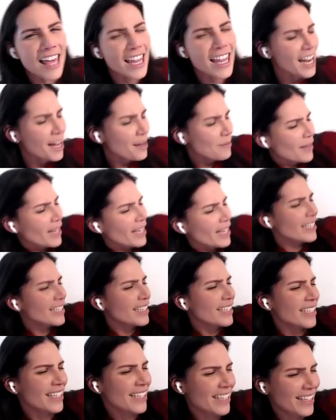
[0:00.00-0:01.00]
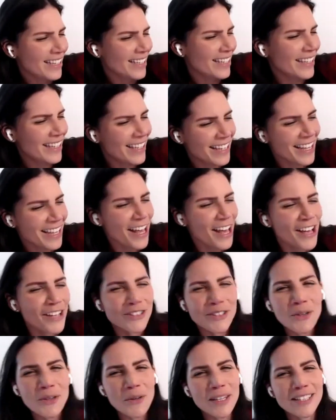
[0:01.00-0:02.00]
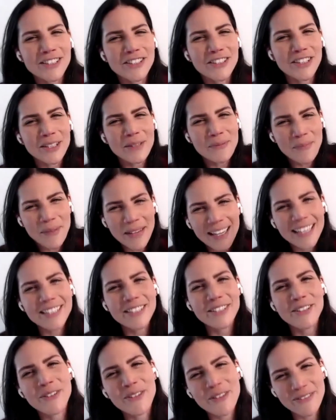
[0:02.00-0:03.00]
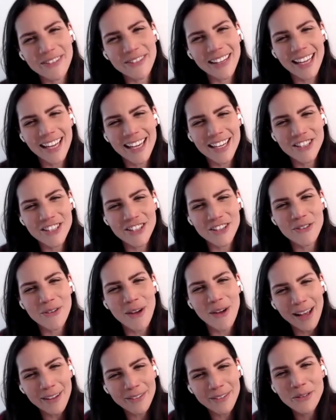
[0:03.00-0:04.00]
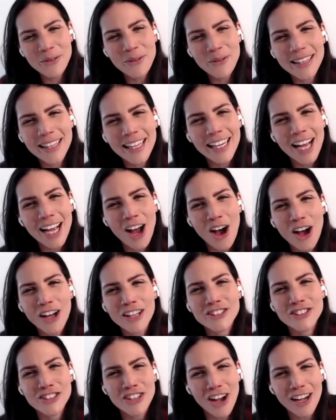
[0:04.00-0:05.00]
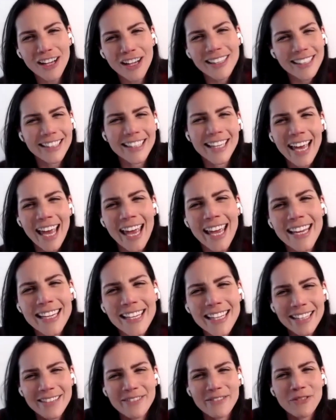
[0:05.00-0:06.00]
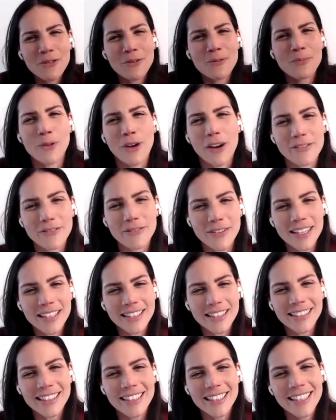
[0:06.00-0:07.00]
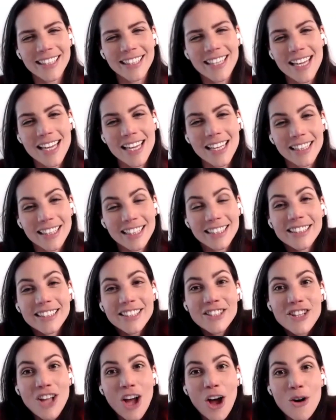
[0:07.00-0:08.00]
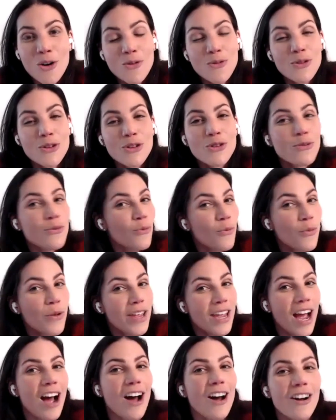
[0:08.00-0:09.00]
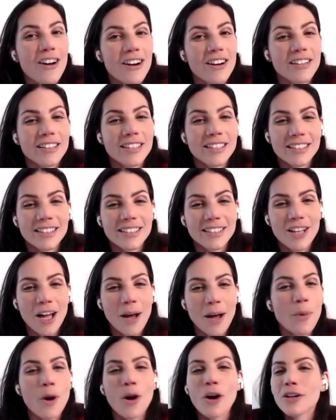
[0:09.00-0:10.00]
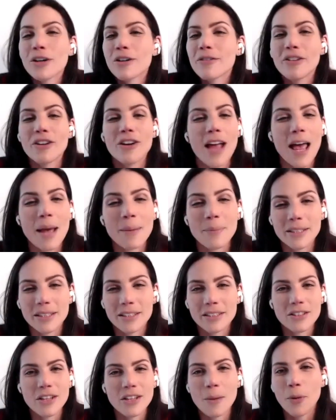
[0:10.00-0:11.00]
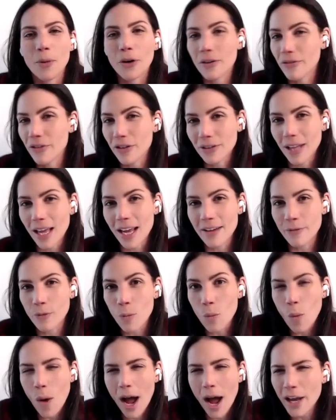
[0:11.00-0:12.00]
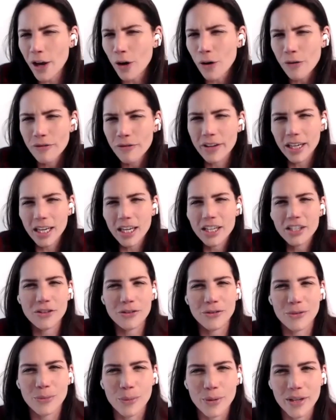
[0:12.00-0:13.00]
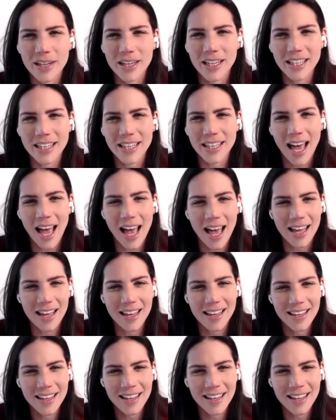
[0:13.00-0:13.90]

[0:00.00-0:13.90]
And I'm like, so it's just because you're on vacation, you have to eat like a hot chocolate cake for breakfast? This is not we are. This is not part of our habits. It's not part of your life. Why on vacation you would eat that?